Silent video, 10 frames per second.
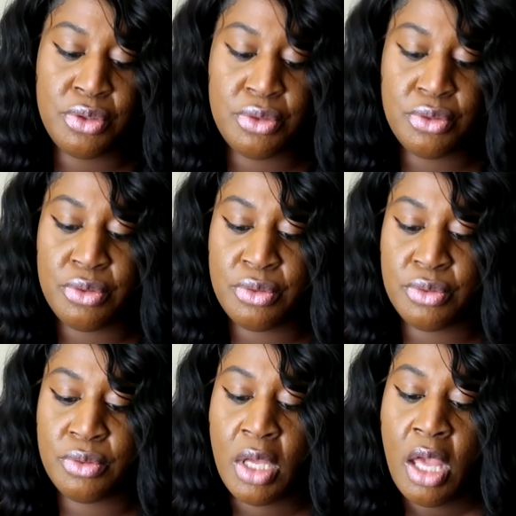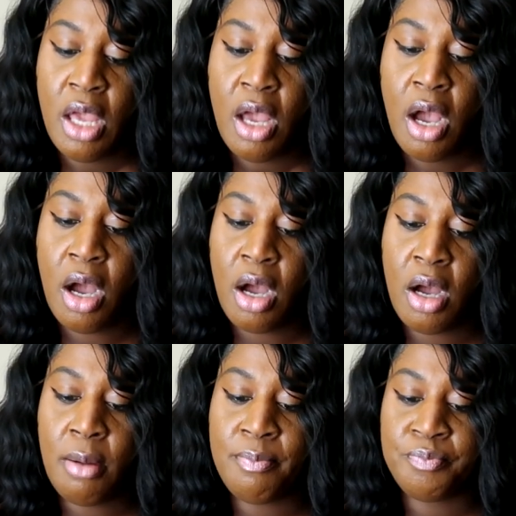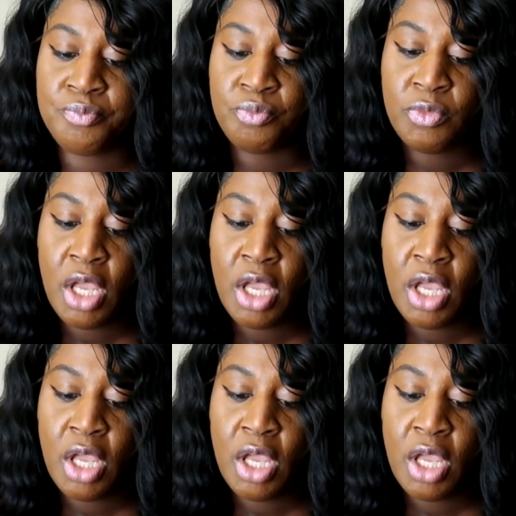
to um